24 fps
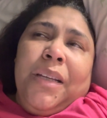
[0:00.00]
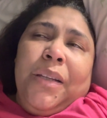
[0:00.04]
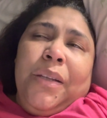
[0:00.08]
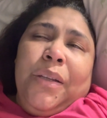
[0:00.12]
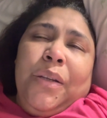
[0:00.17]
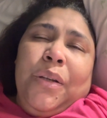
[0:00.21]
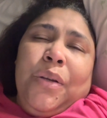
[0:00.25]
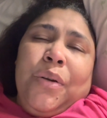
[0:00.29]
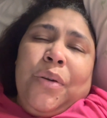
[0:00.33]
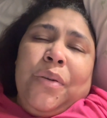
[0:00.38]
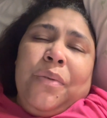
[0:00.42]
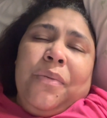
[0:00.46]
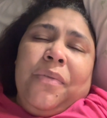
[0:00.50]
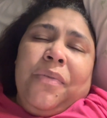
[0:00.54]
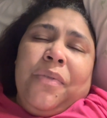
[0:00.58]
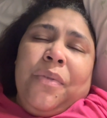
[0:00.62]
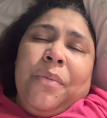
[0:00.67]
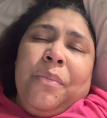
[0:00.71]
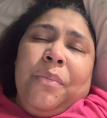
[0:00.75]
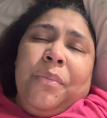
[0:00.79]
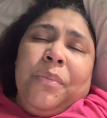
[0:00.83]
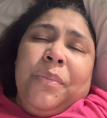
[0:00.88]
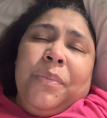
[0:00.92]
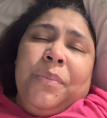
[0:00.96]
learn
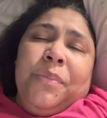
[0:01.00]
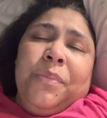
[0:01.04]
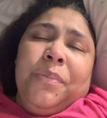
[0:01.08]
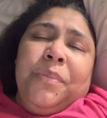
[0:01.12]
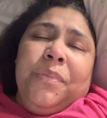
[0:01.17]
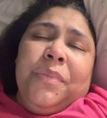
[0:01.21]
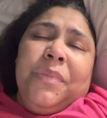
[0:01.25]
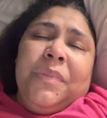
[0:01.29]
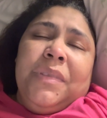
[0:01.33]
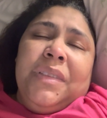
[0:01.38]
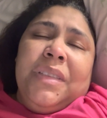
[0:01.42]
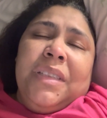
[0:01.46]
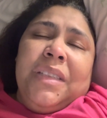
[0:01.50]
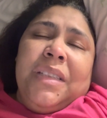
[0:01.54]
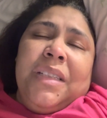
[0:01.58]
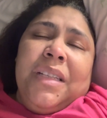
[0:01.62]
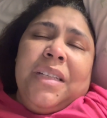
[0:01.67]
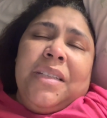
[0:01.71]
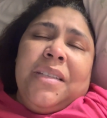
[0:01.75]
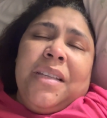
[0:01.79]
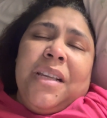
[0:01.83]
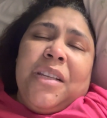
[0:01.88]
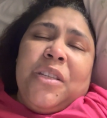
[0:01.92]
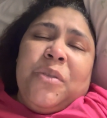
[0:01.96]
from
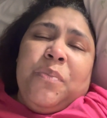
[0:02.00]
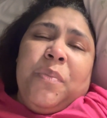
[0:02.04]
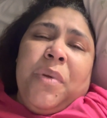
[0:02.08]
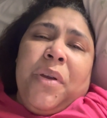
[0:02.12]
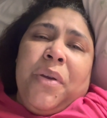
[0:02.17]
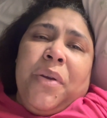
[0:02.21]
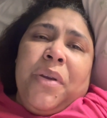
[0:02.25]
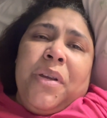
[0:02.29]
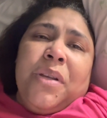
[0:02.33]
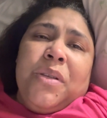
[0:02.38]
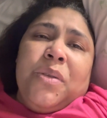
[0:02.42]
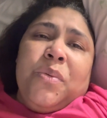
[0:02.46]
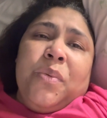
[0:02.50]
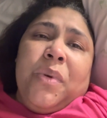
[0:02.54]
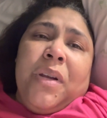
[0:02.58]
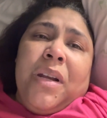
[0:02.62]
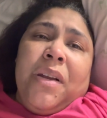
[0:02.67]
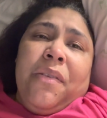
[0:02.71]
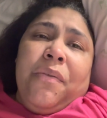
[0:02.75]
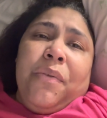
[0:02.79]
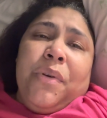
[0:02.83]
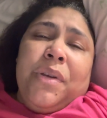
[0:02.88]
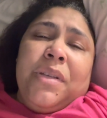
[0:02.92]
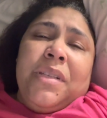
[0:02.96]
this experience,
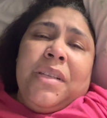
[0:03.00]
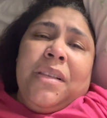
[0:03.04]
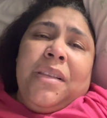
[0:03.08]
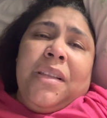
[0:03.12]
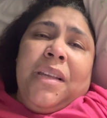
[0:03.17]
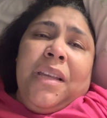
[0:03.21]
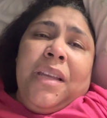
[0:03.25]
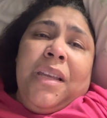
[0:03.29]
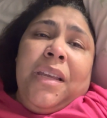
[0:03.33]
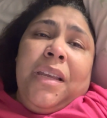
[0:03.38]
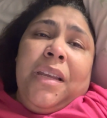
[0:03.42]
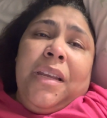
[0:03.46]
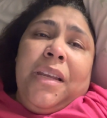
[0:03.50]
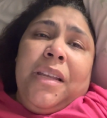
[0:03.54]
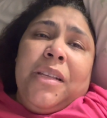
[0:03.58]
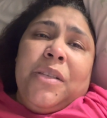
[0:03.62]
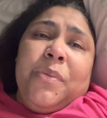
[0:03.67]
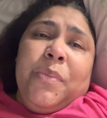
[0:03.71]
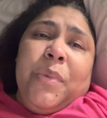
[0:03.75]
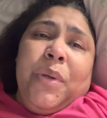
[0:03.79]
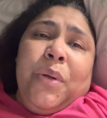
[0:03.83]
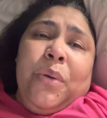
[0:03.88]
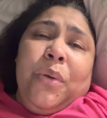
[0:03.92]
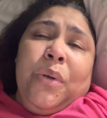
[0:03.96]
whatever it is that he needs
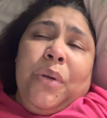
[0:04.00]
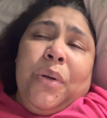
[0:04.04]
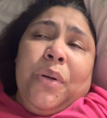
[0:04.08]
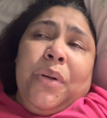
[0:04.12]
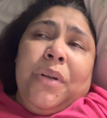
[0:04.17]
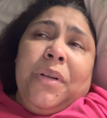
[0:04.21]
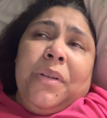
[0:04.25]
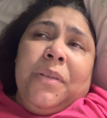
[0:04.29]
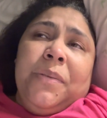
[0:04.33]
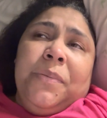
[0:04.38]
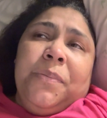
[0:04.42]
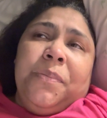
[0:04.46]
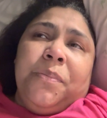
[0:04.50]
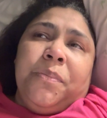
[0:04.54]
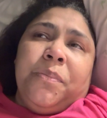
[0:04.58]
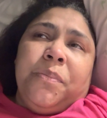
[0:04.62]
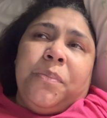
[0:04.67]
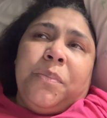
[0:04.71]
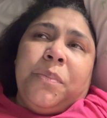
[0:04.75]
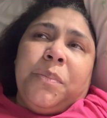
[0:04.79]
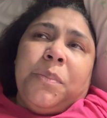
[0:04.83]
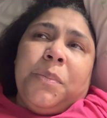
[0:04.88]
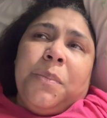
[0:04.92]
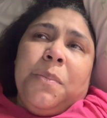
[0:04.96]
me to learn.
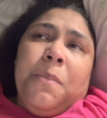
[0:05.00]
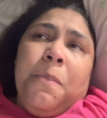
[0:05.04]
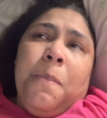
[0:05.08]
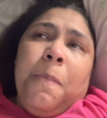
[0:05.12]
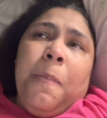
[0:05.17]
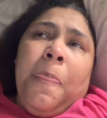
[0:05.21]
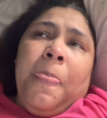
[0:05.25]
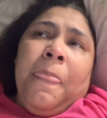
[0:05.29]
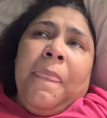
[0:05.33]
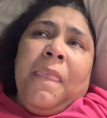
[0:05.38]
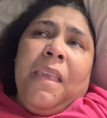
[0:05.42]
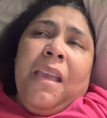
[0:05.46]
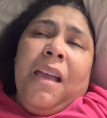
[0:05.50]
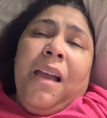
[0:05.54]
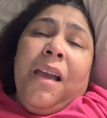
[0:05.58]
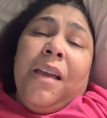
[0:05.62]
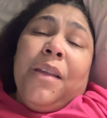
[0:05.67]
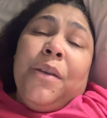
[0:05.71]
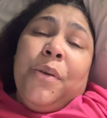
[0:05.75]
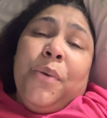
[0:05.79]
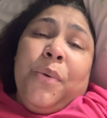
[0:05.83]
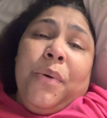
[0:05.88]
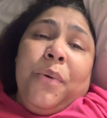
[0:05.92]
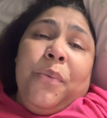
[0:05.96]
I
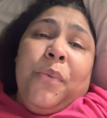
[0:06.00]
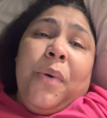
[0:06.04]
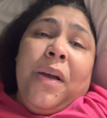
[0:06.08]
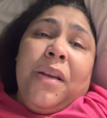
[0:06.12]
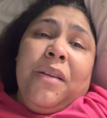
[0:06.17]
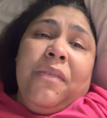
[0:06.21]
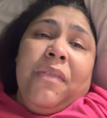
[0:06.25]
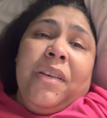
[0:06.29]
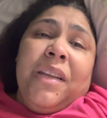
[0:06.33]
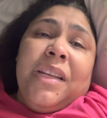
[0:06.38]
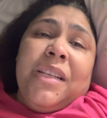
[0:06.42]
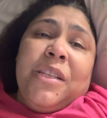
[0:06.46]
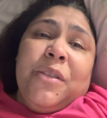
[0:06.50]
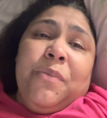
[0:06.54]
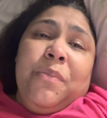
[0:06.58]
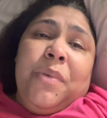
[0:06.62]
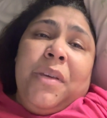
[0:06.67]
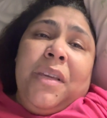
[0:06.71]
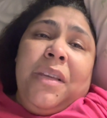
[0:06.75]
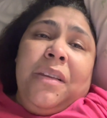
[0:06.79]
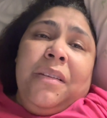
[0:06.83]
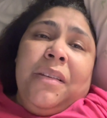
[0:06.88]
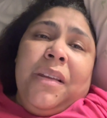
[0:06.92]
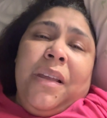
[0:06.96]
know one of it is
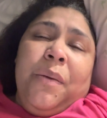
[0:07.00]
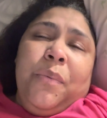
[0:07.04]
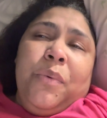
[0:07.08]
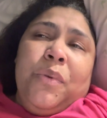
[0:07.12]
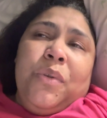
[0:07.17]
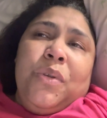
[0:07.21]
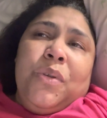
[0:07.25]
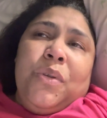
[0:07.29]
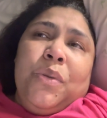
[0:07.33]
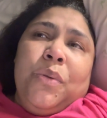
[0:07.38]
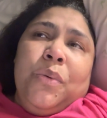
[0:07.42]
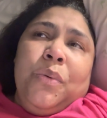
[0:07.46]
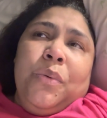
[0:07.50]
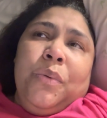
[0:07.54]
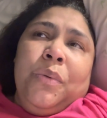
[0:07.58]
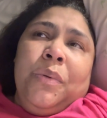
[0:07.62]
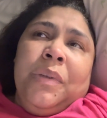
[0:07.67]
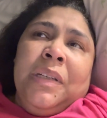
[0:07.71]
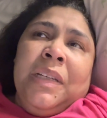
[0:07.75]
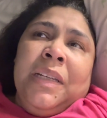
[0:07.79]
being able to